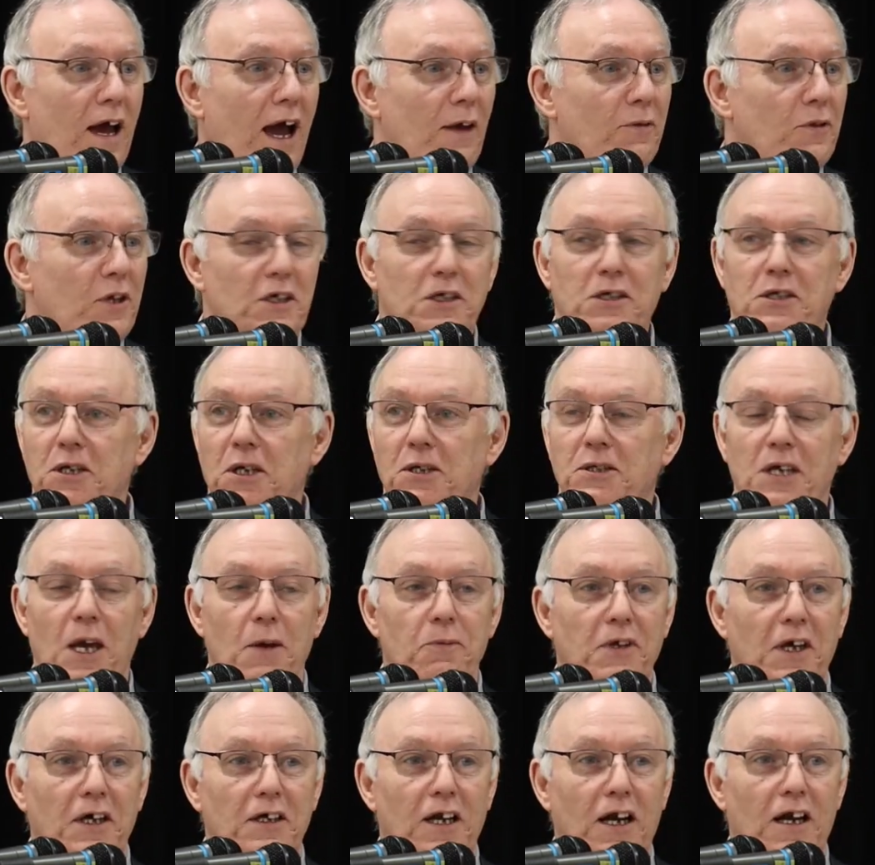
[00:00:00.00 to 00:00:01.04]
And this is the
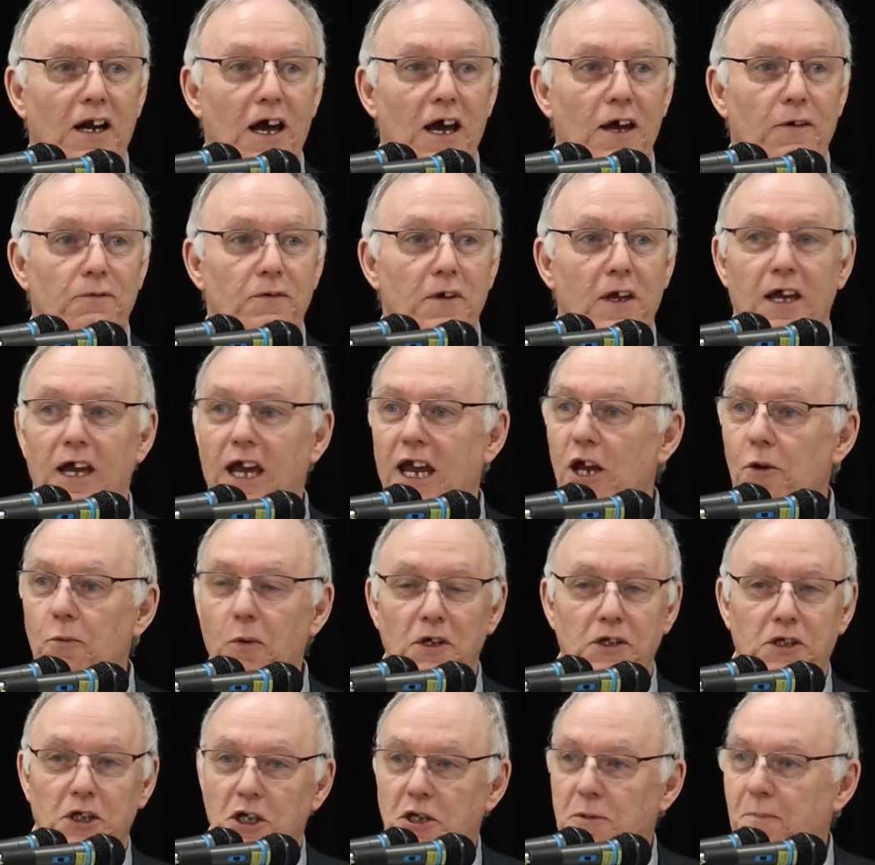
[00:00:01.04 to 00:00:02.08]
same thing in our life. He
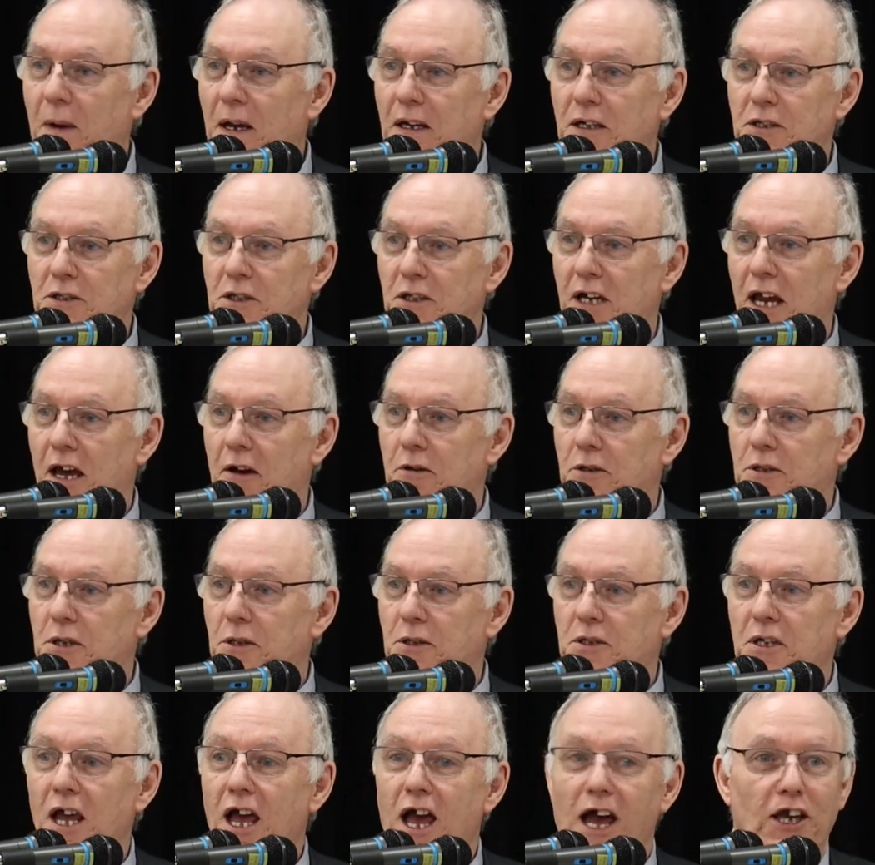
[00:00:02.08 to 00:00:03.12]
wanted to spend his
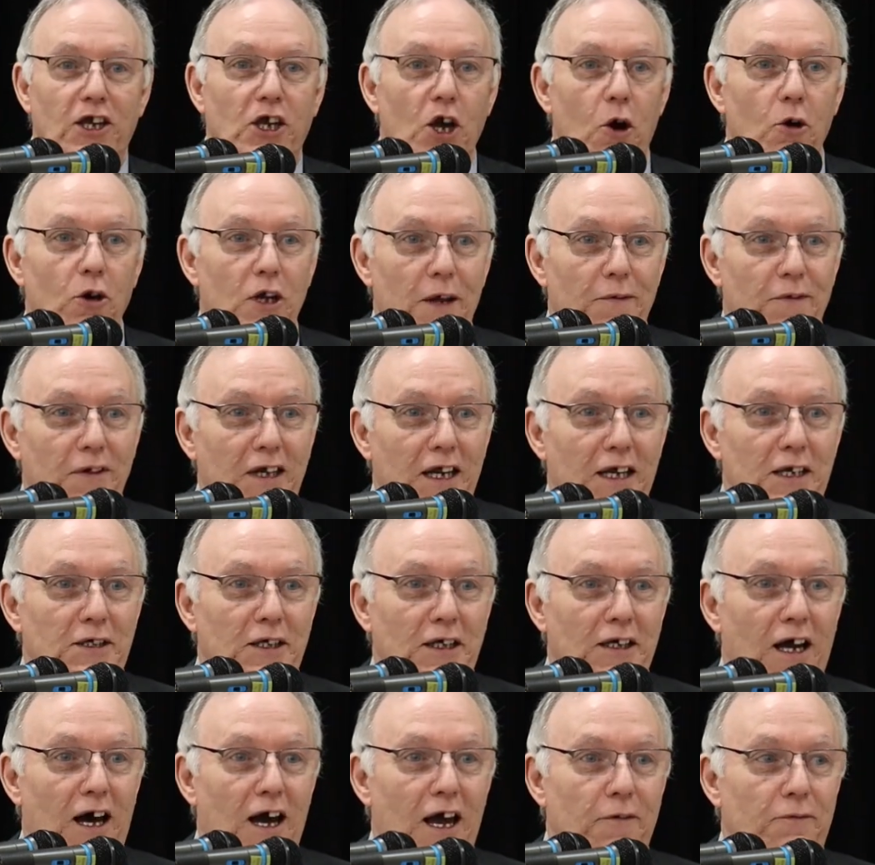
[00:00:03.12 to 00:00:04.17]
inheritance and go live an
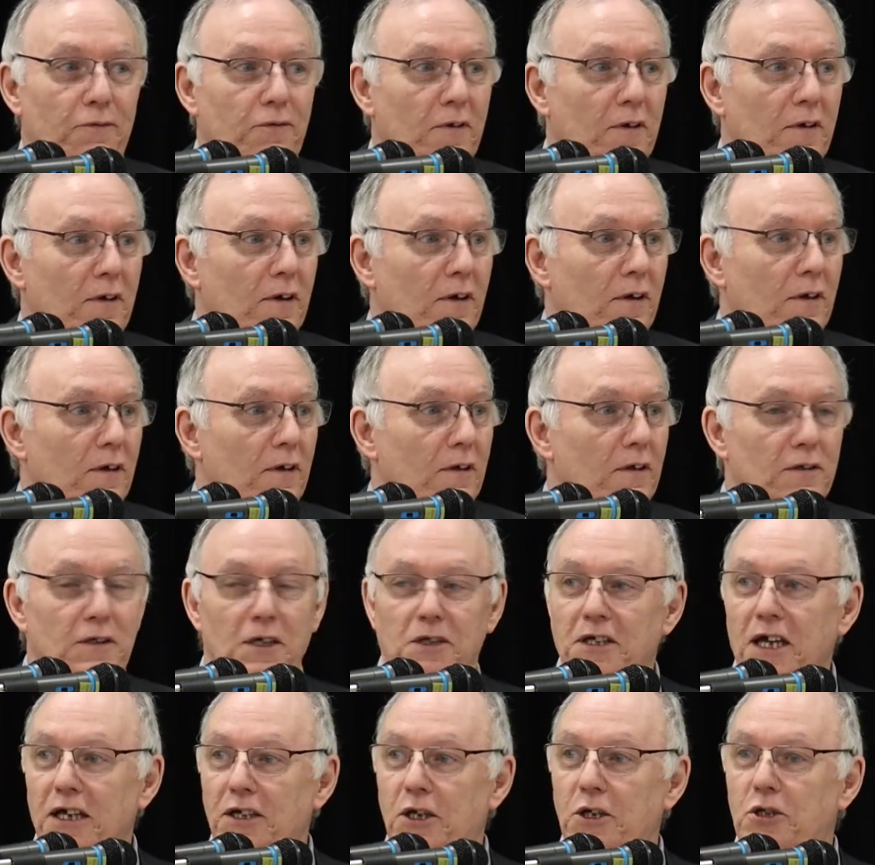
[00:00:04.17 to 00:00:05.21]
easy life.
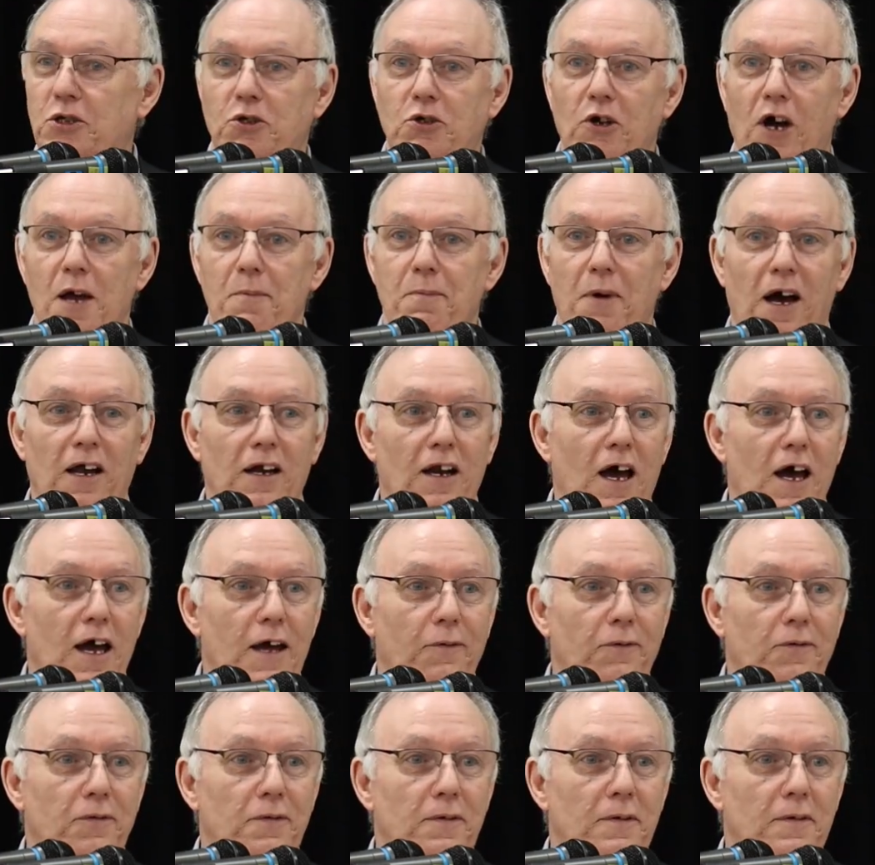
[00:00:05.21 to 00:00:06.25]
Does that describe our life?